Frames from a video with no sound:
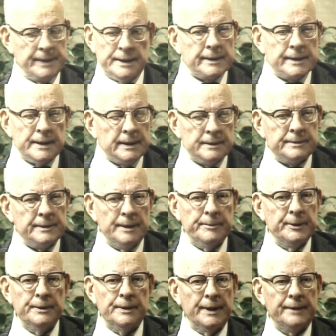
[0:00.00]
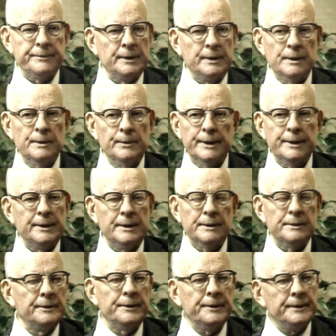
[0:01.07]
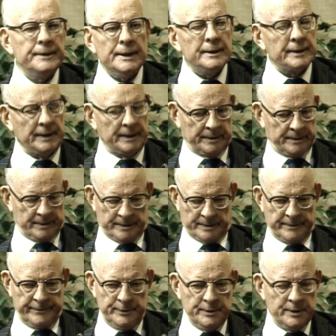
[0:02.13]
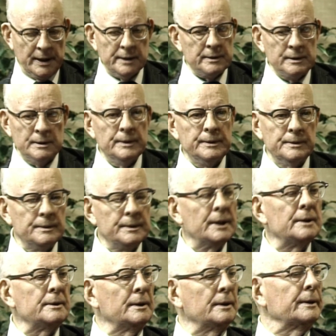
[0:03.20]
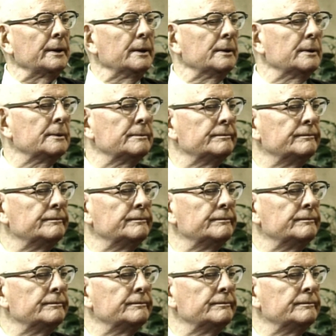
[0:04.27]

delegate something, you have to know what it is that you're delegating. And if you can't do it, you can't delegate it.